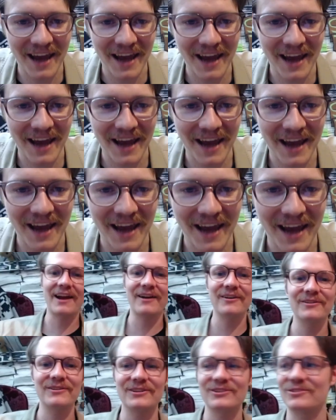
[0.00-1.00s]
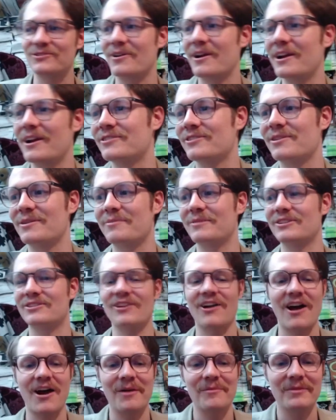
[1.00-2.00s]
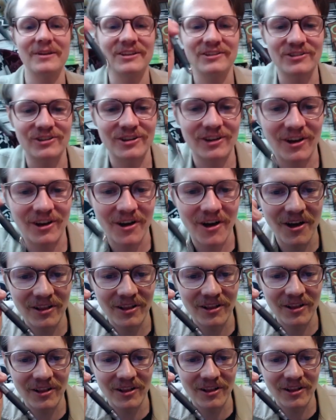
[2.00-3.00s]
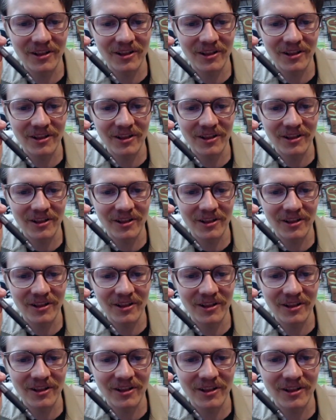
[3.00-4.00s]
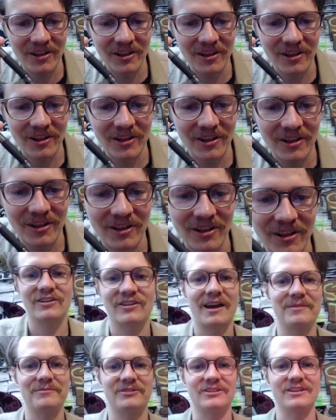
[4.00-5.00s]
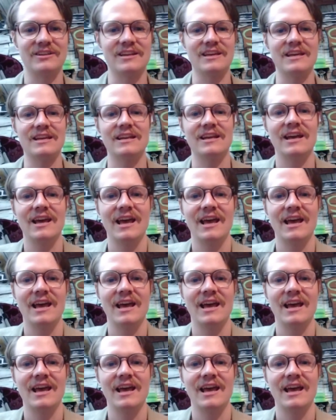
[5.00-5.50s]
So if you've encountered the strange or the bizarre, be sure to call in on our Instagram tonight at Strange Times Indeed,